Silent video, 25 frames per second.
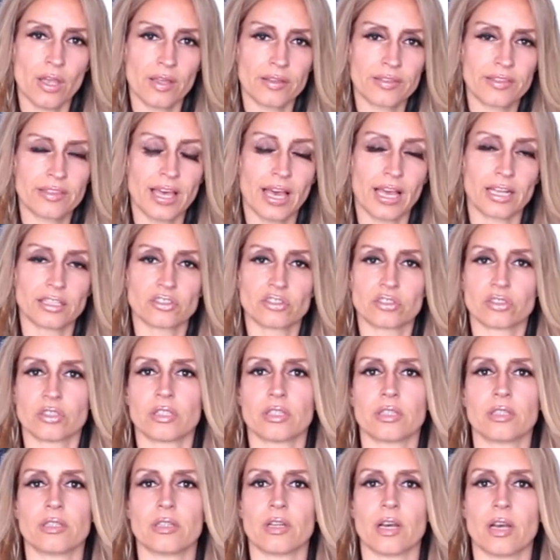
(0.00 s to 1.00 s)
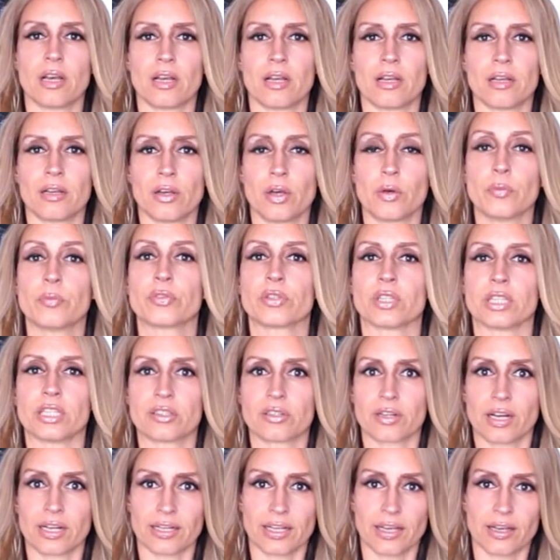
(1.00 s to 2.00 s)
that should hopefully
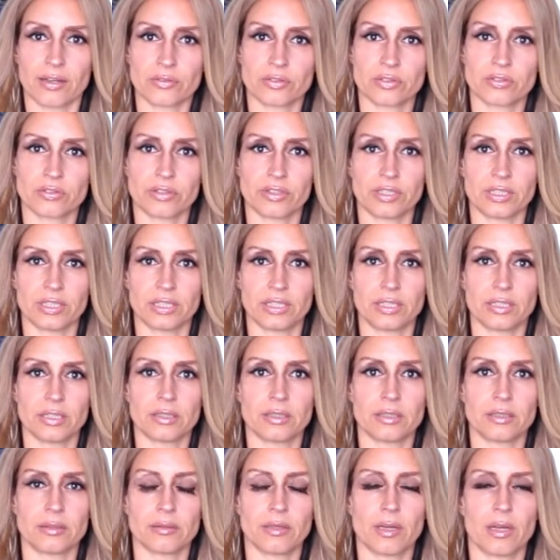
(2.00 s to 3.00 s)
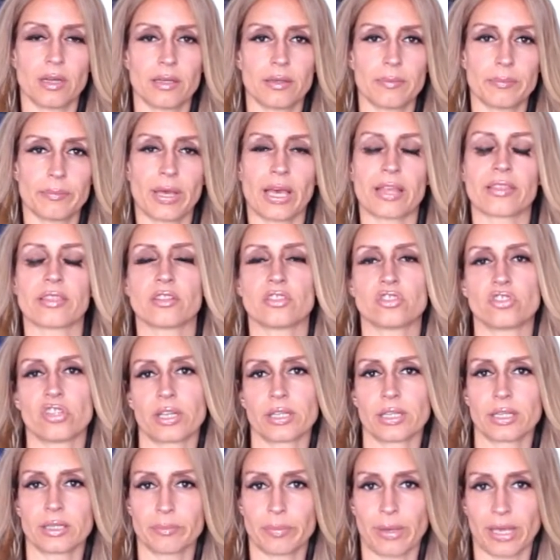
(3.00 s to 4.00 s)
crowd out the
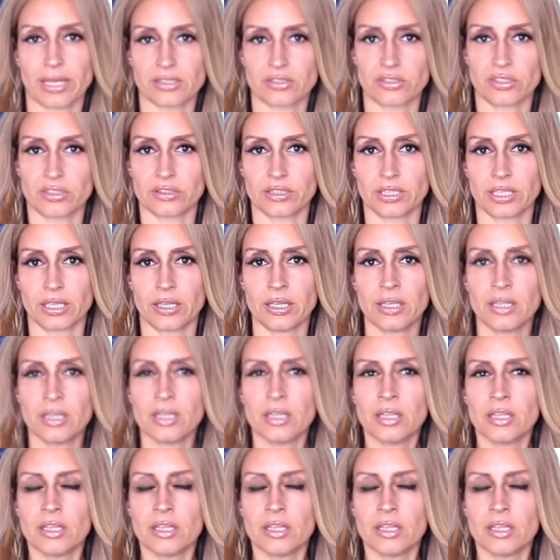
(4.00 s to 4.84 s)
pathogenic bacteria.